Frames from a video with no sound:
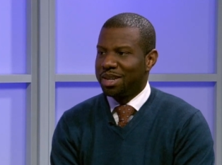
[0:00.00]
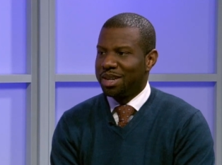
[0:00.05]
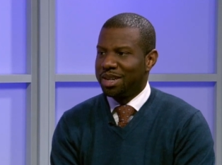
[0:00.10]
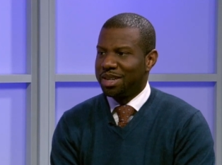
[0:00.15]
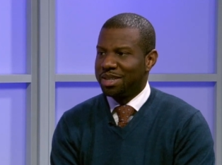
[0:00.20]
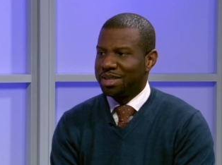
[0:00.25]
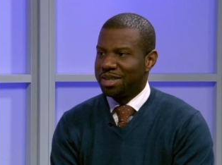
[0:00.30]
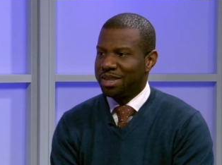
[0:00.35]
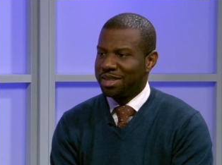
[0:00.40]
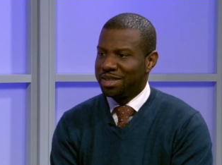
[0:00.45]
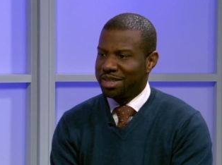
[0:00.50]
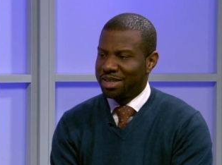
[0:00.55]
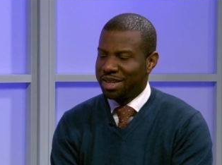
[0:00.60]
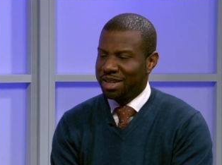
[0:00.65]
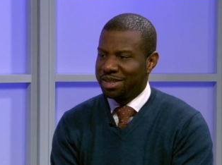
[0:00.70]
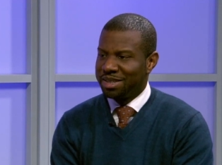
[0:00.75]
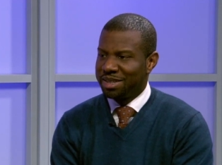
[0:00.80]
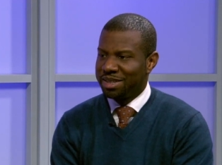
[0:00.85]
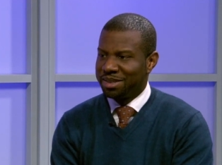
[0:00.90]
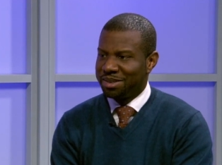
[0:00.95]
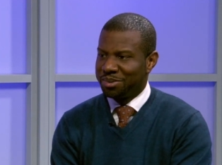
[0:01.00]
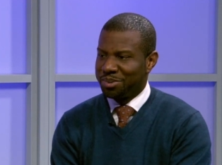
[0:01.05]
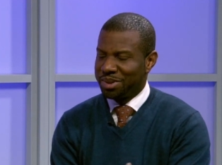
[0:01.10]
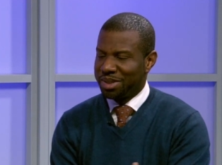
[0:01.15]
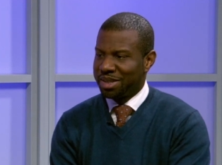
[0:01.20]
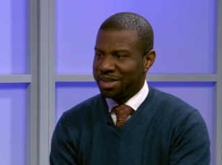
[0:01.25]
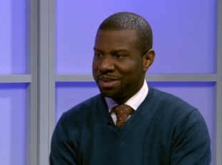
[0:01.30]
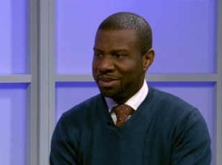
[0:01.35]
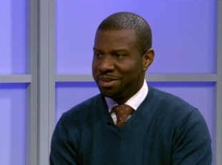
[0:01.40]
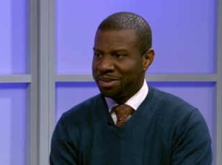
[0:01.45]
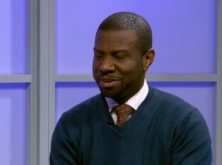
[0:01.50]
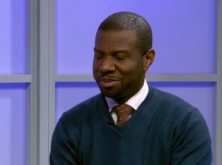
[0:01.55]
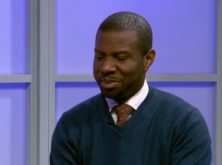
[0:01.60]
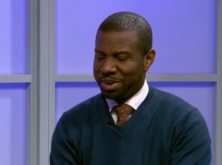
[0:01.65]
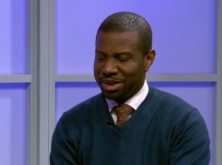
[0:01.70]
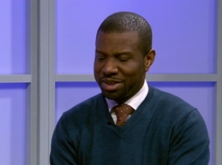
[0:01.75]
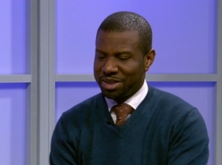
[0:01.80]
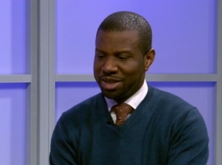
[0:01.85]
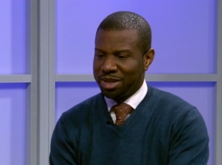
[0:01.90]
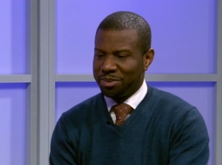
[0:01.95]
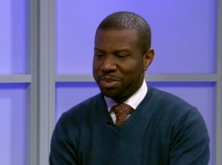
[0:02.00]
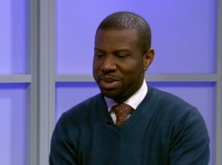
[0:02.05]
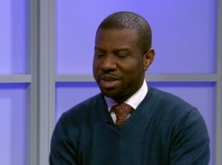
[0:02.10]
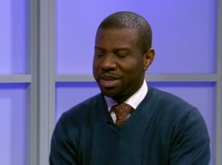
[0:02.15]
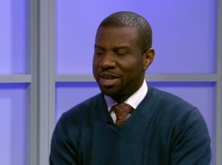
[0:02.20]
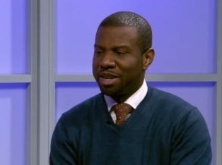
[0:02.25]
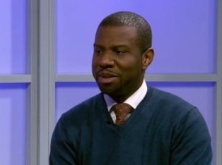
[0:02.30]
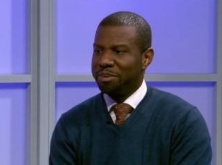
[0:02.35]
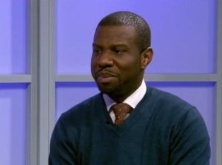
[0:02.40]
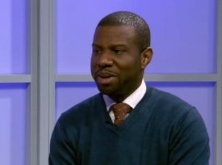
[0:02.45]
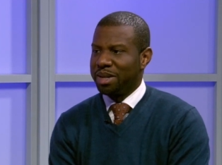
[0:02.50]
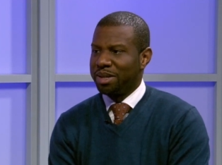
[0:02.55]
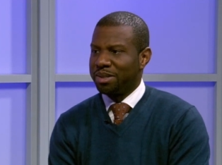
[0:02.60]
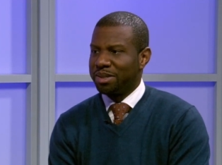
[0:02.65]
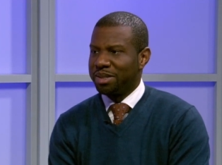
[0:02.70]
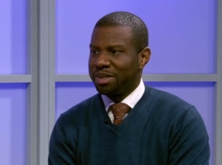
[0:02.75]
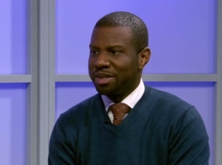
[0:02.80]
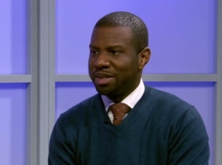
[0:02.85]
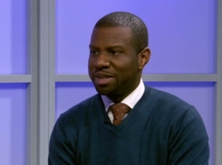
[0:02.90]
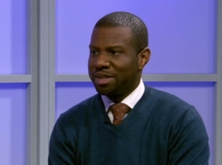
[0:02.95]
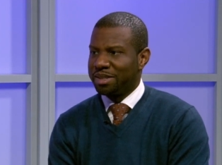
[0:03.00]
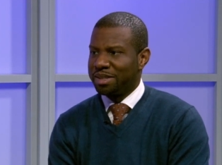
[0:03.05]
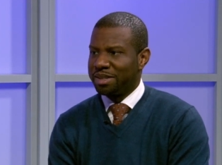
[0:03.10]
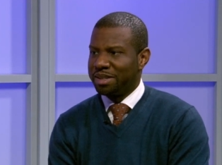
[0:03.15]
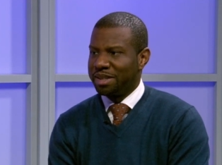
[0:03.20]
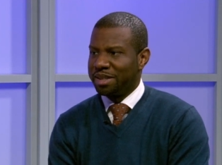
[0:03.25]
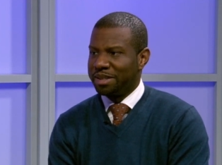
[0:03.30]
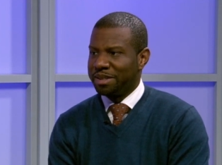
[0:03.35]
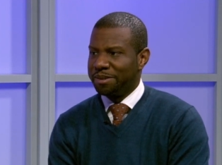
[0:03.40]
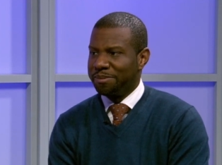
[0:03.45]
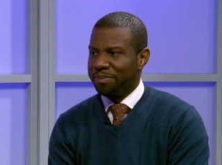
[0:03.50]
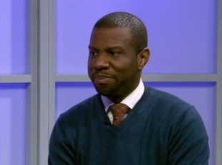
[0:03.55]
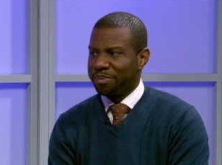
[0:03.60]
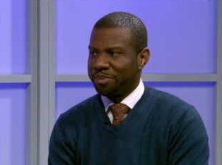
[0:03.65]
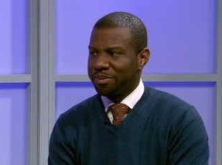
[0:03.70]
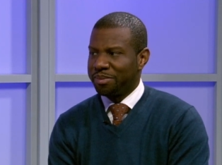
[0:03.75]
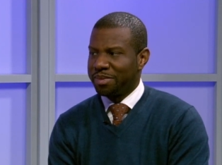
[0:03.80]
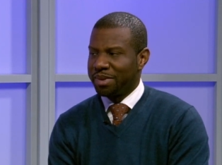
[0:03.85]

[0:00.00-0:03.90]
Uh, and he, he, when he, by the time he came out, um,